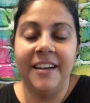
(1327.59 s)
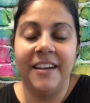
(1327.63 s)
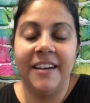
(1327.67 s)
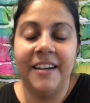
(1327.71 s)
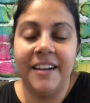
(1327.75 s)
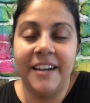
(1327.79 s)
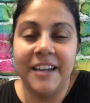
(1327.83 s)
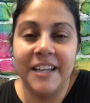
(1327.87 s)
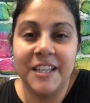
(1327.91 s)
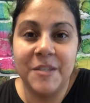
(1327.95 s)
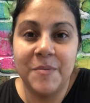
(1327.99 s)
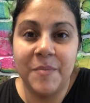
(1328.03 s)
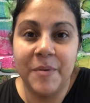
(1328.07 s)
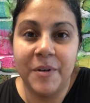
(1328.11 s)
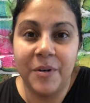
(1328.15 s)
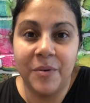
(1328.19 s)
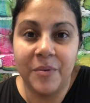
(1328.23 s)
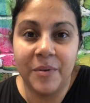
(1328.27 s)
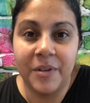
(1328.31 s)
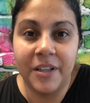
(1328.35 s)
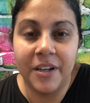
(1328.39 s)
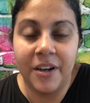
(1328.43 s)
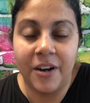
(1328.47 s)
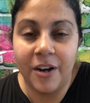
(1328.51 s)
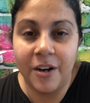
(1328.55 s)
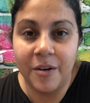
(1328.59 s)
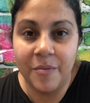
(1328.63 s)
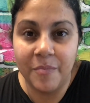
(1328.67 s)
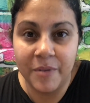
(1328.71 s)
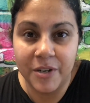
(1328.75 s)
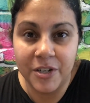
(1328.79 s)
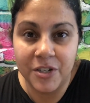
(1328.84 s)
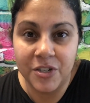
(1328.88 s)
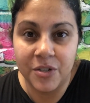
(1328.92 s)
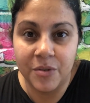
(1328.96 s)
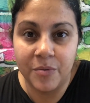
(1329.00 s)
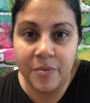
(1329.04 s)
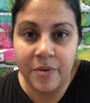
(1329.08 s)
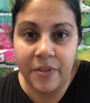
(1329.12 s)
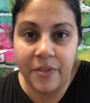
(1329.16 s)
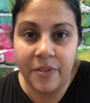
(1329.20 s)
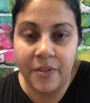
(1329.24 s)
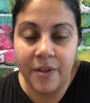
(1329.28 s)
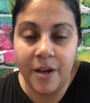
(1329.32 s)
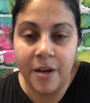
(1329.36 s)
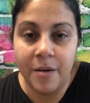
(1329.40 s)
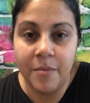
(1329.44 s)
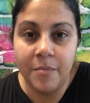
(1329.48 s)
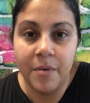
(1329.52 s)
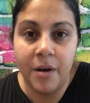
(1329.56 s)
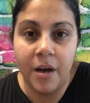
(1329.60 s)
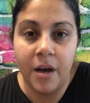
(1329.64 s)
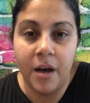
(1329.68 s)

it's been a really hard mission with them.